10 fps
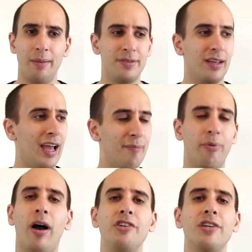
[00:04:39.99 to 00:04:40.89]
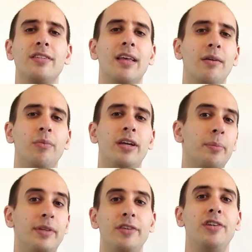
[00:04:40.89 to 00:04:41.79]
I'm saying I have projects that we
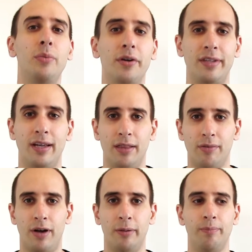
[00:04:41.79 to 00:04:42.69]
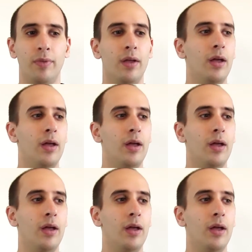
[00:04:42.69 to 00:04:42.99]
could potentially work together on.